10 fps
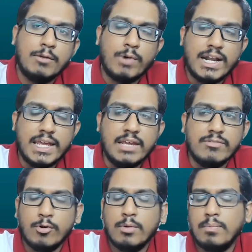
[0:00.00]
an one
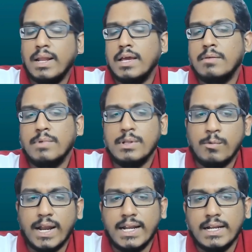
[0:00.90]
e4 player with
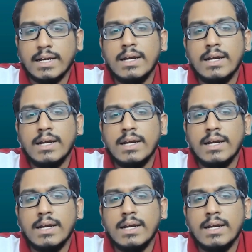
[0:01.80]
white.